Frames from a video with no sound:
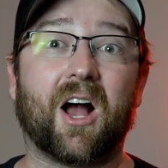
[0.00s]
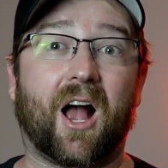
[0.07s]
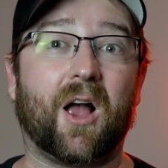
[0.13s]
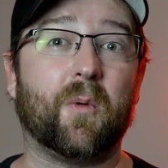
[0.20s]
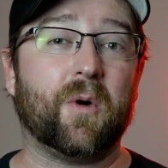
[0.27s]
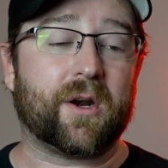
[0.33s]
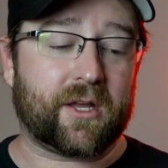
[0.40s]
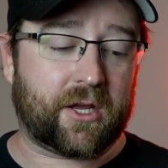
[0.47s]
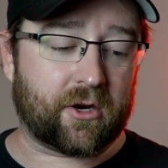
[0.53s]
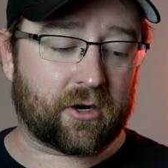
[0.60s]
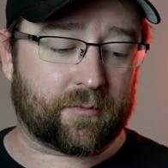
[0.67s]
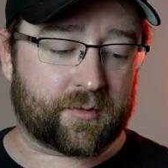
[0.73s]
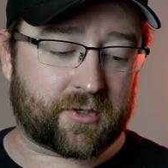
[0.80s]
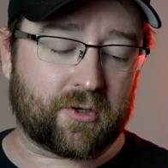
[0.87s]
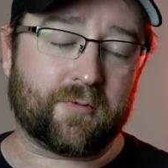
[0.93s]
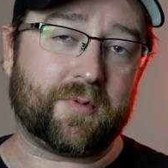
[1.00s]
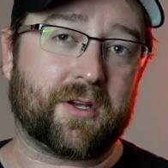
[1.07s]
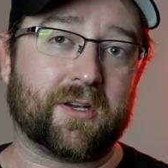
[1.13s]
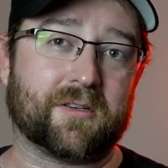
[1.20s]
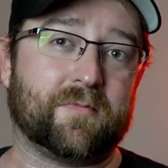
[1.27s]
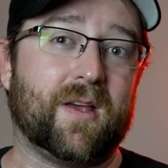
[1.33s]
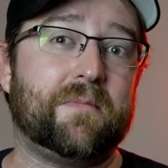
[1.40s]
I wanna hear them too,
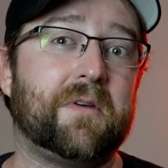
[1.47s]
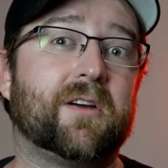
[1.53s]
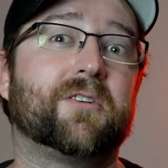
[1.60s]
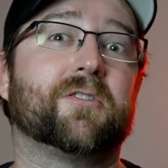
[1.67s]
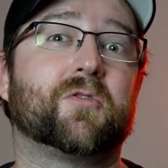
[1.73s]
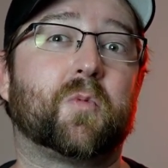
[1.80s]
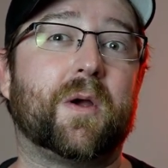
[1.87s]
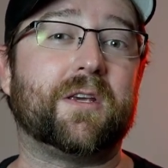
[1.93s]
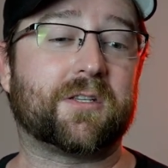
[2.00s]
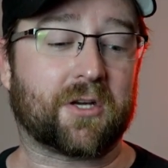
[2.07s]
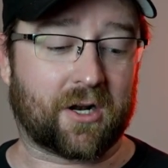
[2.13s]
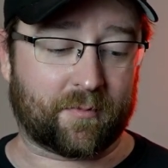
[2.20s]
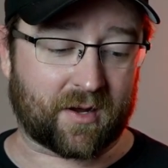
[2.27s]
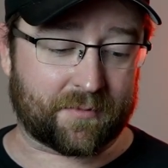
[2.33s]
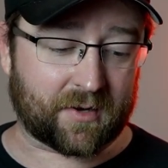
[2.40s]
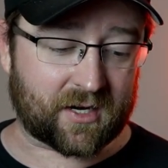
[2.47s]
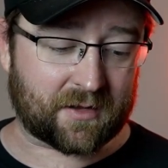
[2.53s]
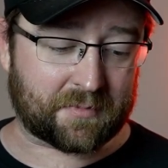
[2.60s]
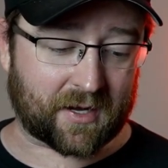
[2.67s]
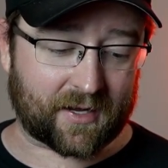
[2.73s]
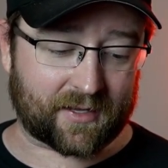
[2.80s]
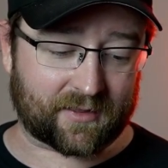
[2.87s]
because maybe I just wasted all my money
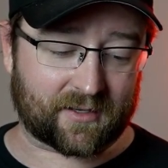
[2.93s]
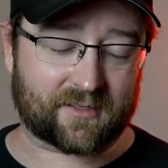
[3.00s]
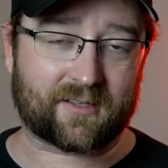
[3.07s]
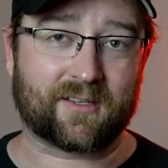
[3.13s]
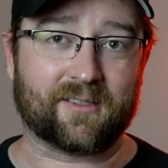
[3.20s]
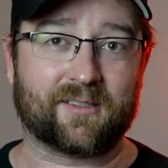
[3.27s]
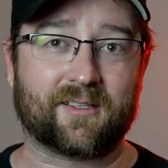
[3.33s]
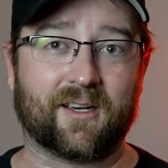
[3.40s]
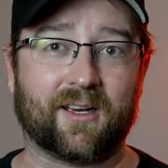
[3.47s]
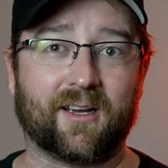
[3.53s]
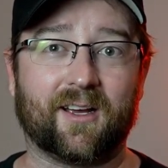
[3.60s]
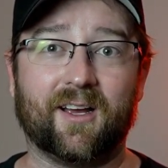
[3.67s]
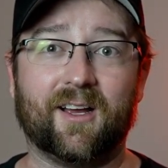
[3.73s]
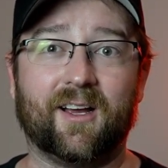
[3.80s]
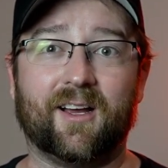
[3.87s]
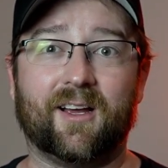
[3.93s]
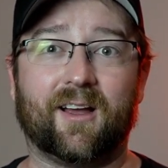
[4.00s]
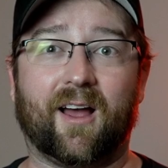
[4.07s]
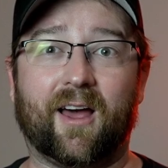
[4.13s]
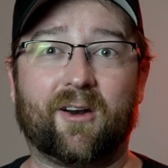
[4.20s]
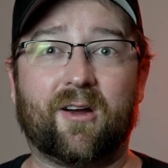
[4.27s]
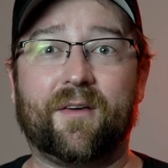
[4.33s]
buying this because
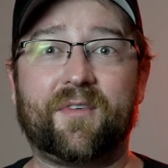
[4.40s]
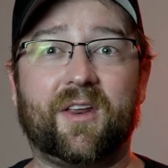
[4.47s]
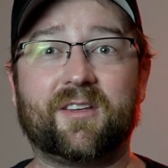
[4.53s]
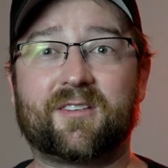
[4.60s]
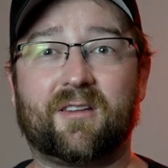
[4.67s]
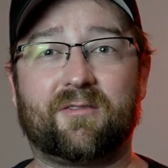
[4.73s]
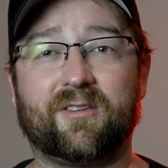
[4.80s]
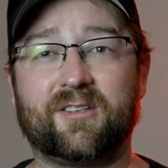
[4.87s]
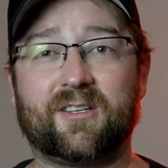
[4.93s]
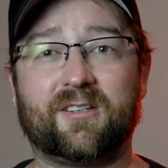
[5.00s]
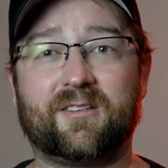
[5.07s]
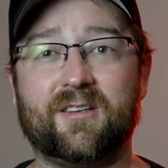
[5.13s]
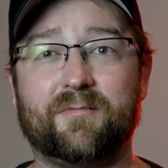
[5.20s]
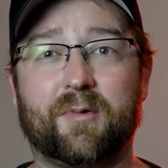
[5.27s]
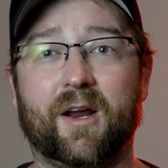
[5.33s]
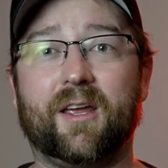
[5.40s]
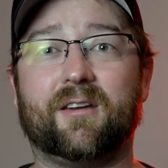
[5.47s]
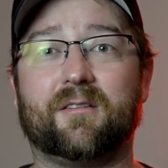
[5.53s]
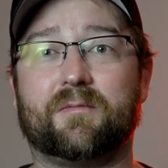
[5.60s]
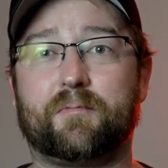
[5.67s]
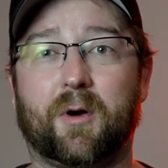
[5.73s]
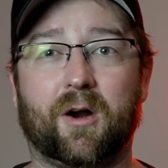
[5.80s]
I don't have an Insta360
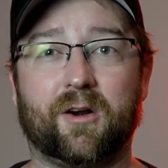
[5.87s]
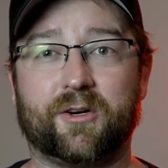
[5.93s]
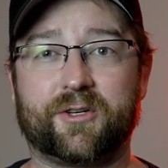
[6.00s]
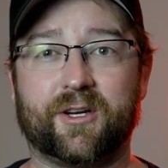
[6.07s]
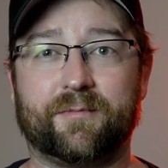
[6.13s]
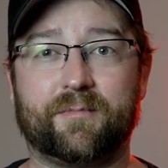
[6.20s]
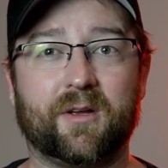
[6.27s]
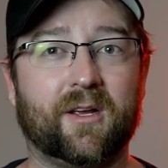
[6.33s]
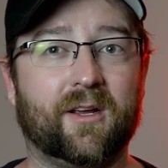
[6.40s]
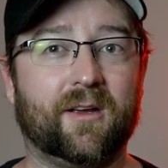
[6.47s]
brand partnership.